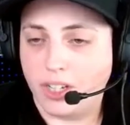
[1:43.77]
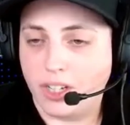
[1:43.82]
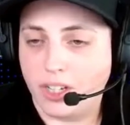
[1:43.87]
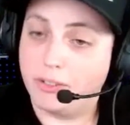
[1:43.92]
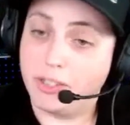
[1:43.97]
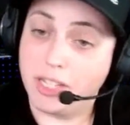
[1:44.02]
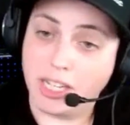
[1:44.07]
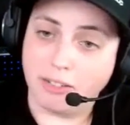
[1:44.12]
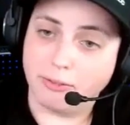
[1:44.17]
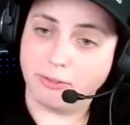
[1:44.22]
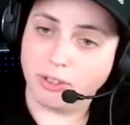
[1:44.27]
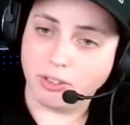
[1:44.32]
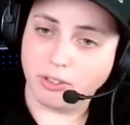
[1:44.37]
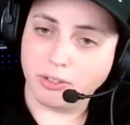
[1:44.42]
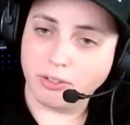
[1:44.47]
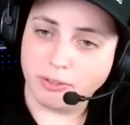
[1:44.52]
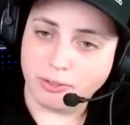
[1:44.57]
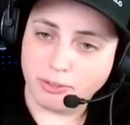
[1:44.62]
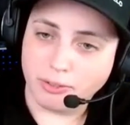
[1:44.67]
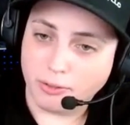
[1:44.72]
Okay, yeah, for
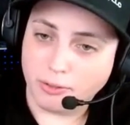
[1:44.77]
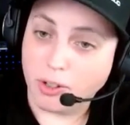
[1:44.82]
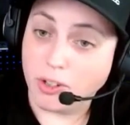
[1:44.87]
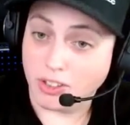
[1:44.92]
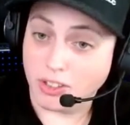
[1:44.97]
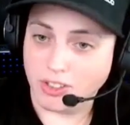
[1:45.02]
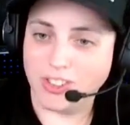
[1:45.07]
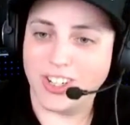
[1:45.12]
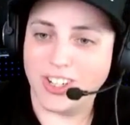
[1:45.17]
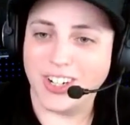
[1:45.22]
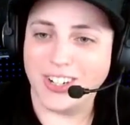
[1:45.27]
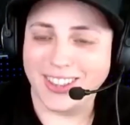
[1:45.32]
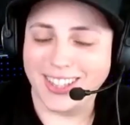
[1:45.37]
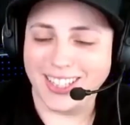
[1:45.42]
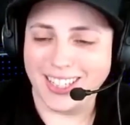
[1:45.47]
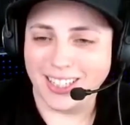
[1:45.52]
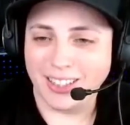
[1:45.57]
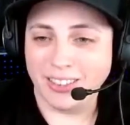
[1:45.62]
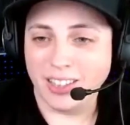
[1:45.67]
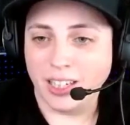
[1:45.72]
the start,
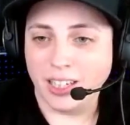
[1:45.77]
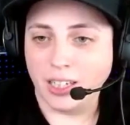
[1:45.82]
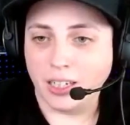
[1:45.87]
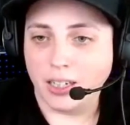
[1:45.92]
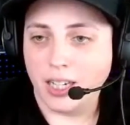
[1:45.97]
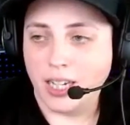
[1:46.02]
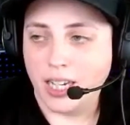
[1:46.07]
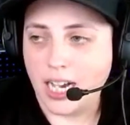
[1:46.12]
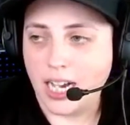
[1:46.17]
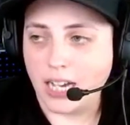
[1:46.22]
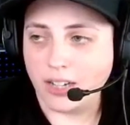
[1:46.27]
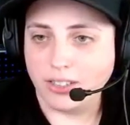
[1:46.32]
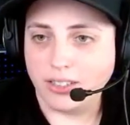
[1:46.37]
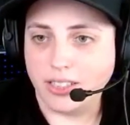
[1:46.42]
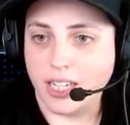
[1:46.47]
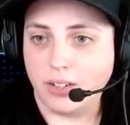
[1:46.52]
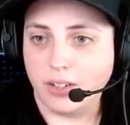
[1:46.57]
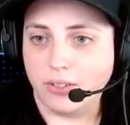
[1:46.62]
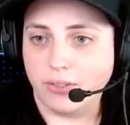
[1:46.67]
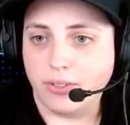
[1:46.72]
then like how does
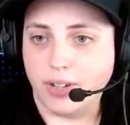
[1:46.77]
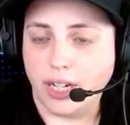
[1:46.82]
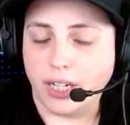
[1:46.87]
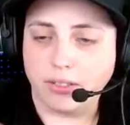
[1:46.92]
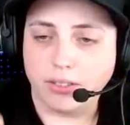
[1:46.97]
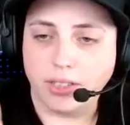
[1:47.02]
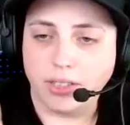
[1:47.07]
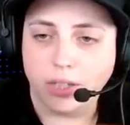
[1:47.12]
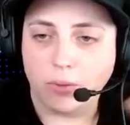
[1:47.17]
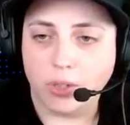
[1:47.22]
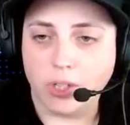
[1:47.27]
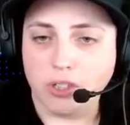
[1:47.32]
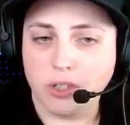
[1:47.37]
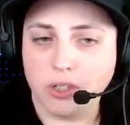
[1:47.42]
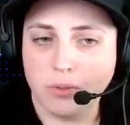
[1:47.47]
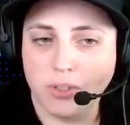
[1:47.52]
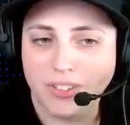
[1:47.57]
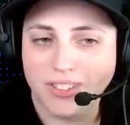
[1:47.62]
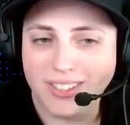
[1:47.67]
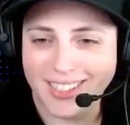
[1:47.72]
that affect like what you
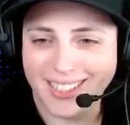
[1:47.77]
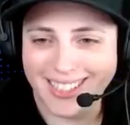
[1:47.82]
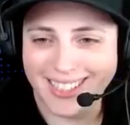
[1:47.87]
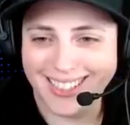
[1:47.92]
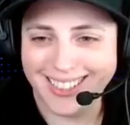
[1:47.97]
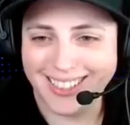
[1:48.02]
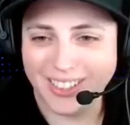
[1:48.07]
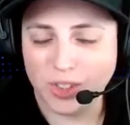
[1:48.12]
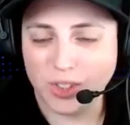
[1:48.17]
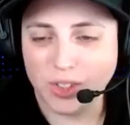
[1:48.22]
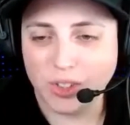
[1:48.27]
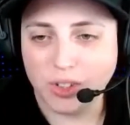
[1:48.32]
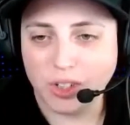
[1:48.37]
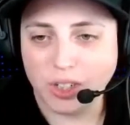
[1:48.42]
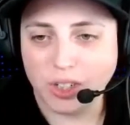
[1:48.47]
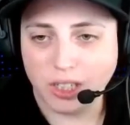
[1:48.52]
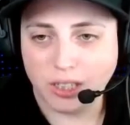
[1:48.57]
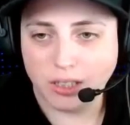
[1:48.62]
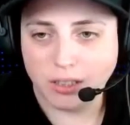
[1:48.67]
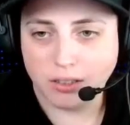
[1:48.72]
would see as
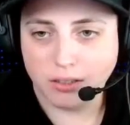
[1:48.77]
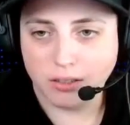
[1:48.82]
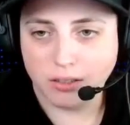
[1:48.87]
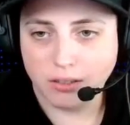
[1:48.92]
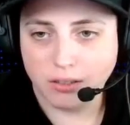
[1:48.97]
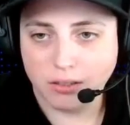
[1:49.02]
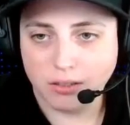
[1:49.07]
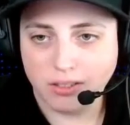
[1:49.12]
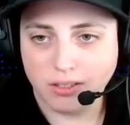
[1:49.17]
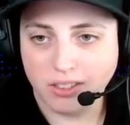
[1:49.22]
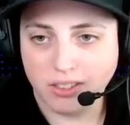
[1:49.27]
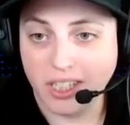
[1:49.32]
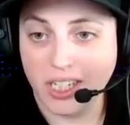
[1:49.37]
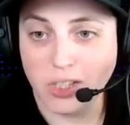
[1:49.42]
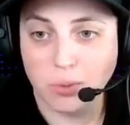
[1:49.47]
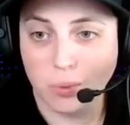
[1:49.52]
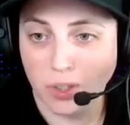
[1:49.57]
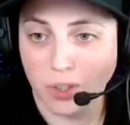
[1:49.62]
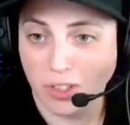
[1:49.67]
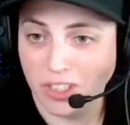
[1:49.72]
your
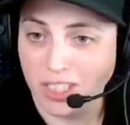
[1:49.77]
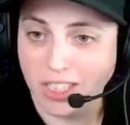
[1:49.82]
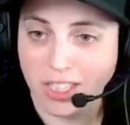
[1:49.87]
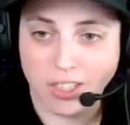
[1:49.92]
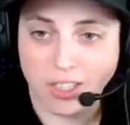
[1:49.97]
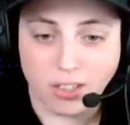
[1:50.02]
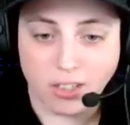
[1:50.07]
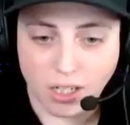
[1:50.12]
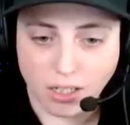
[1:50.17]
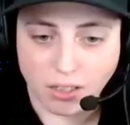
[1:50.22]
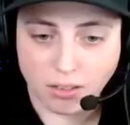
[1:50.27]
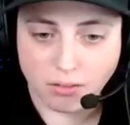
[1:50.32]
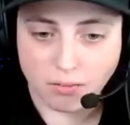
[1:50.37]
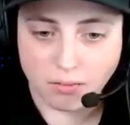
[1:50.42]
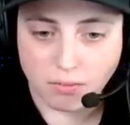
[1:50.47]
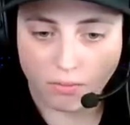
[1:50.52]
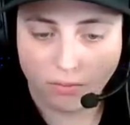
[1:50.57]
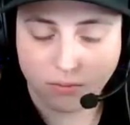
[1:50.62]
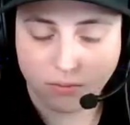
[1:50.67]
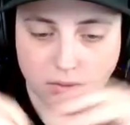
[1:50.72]
it's working or not?
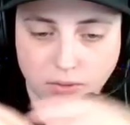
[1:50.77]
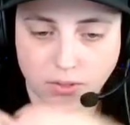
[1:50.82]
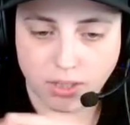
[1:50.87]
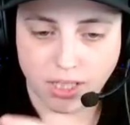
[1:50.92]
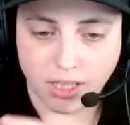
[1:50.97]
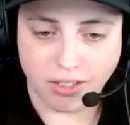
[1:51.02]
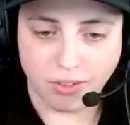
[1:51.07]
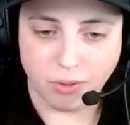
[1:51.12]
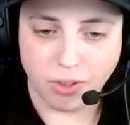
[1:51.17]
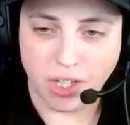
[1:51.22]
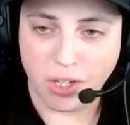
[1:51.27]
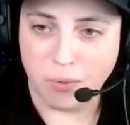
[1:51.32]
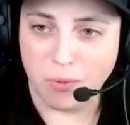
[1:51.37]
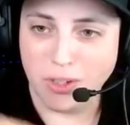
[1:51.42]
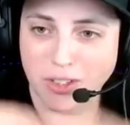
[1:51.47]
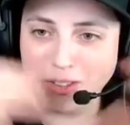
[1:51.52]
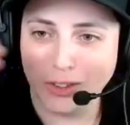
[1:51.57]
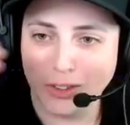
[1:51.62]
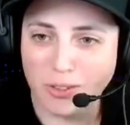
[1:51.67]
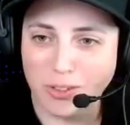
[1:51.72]
And like
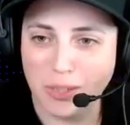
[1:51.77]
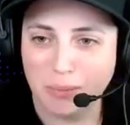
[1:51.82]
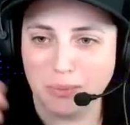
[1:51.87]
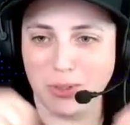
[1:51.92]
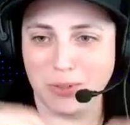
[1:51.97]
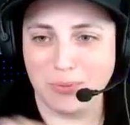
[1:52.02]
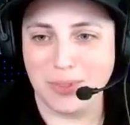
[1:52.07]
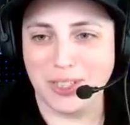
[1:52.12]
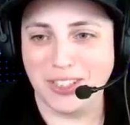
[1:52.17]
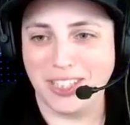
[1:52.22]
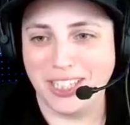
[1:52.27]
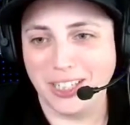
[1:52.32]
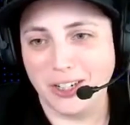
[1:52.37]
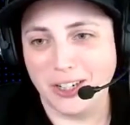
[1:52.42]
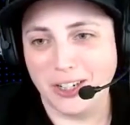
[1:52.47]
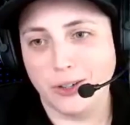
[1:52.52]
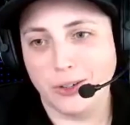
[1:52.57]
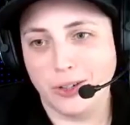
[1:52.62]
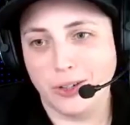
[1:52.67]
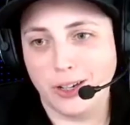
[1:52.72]
when should someone be like,
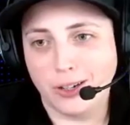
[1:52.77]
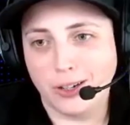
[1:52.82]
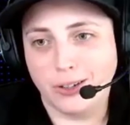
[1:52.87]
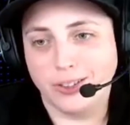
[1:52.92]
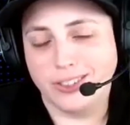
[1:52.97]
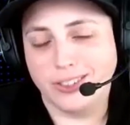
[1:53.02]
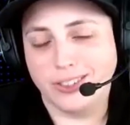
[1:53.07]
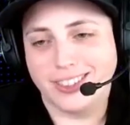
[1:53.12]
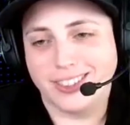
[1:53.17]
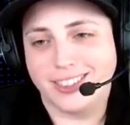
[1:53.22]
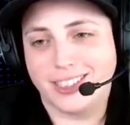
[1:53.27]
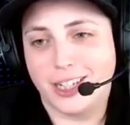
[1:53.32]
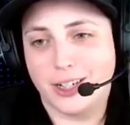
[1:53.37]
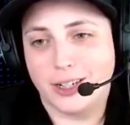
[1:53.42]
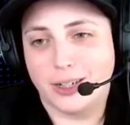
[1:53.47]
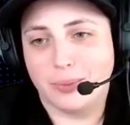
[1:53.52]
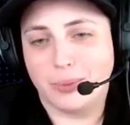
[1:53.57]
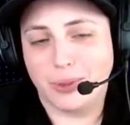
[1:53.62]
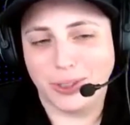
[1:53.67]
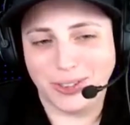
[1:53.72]
oh no, this is
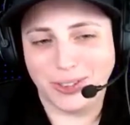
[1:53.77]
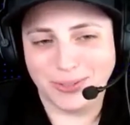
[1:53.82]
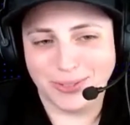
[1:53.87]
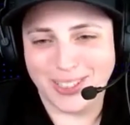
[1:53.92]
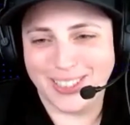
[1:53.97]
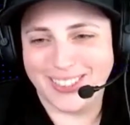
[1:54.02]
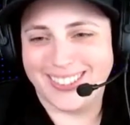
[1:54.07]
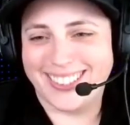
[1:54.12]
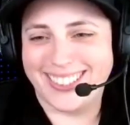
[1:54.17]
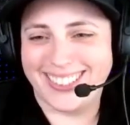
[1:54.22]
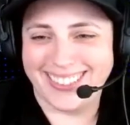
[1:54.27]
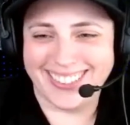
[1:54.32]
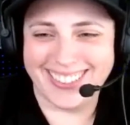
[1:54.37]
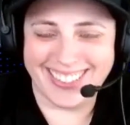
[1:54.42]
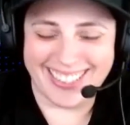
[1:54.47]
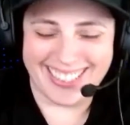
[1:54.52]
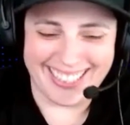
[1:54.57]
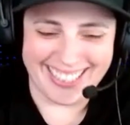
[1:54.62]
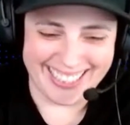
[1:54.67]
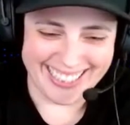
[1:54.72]
terrible versus
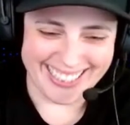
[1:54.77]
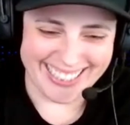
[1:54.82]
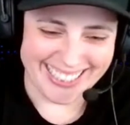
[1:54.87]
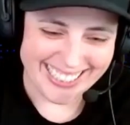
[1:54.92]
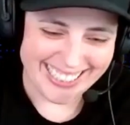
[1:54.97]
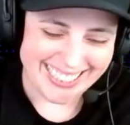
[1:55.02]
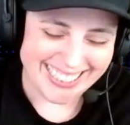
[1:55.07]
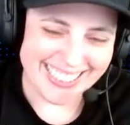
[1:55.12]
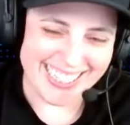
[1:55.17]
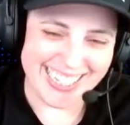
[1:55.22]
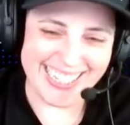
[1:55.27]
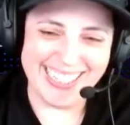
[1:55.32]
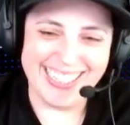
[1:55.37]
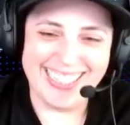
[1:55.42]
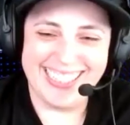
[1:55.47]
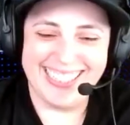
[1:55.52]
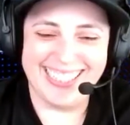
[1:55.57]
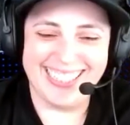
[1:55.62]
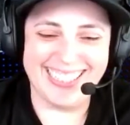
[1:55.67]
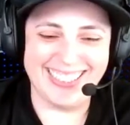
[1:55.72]
like
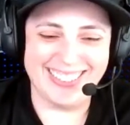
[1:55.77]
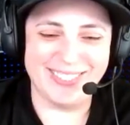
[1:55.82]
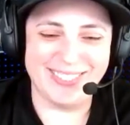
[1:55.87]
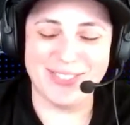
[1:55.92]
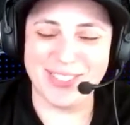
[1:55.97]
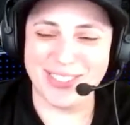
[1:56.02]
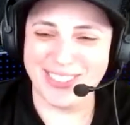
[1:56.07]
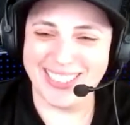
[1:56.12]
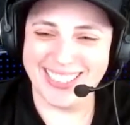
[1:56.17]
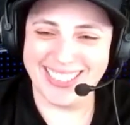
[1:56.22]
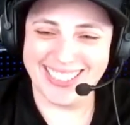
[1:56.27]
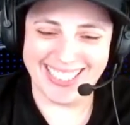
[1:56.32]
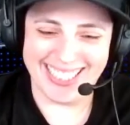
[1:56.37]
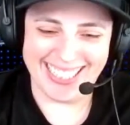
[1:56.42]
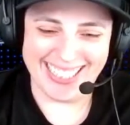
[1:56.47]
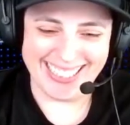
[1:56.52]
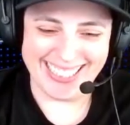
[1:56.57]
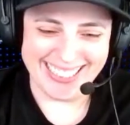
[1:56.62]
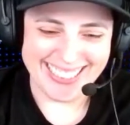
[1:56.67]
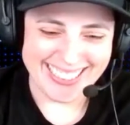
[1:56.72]
versus
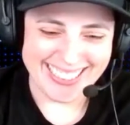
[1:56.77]
not?